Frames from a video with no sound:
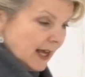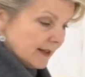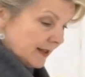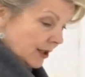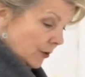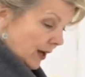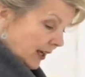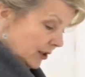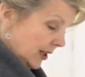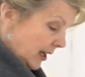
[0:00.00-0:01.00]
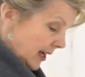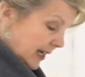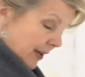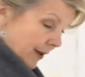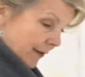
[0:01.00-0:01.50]
And so actually I
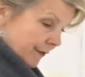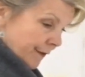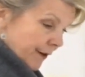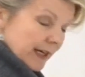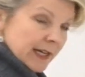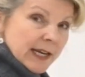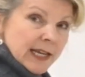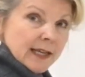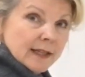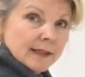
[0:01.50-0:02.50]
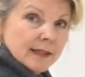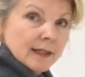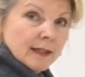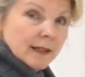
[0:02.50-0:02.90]
now have a very neat